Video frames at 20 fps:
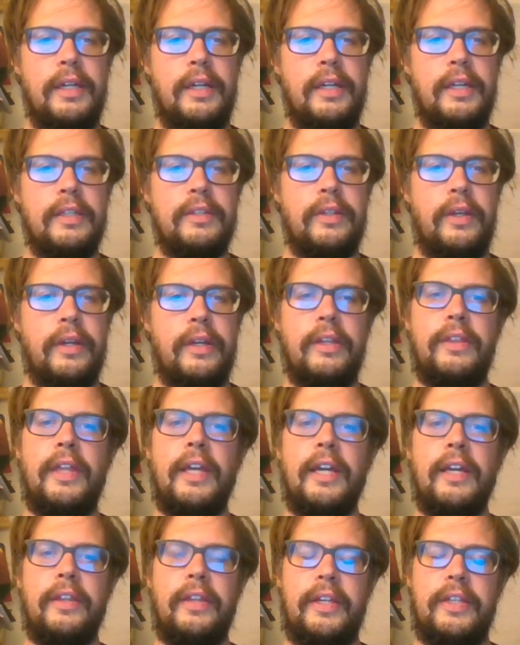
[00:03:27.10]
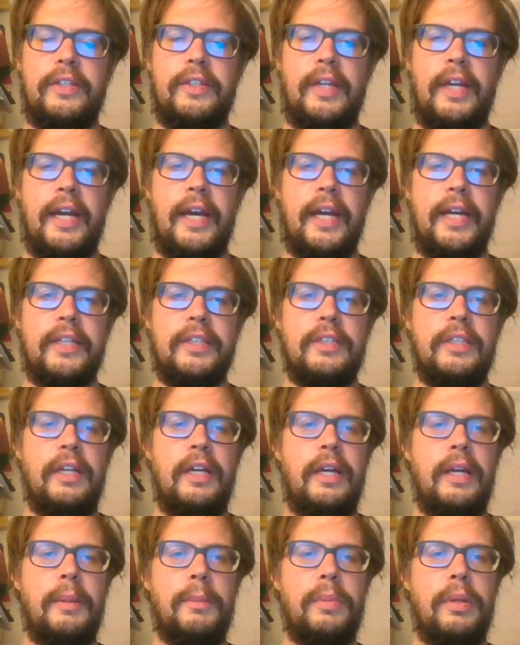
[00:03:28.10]
So you could think of this as
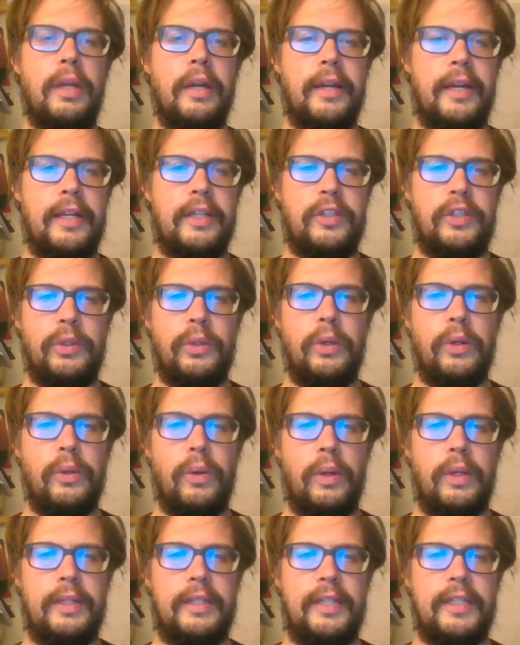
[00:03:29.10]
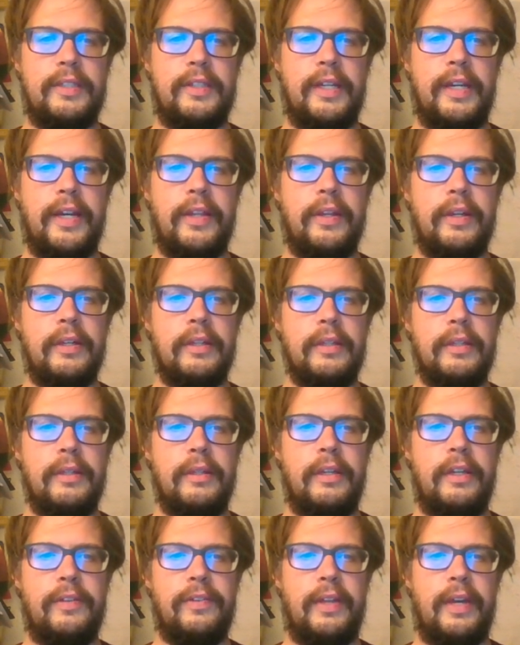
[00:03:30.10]
plugging two equalities together
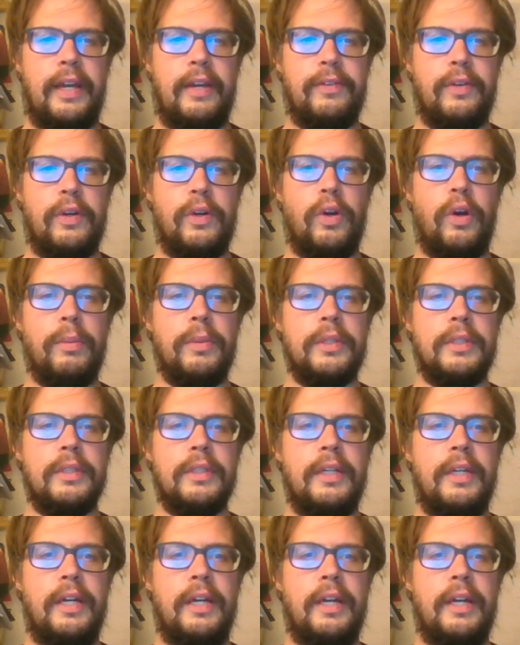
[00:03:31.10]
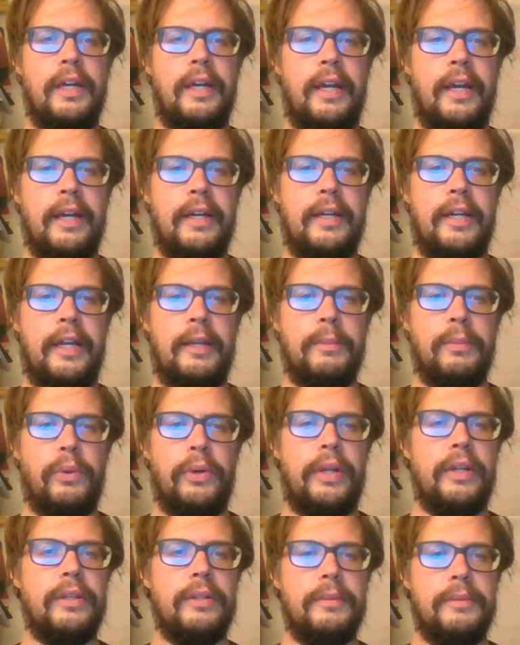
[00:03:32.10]
if they have a common endpoint.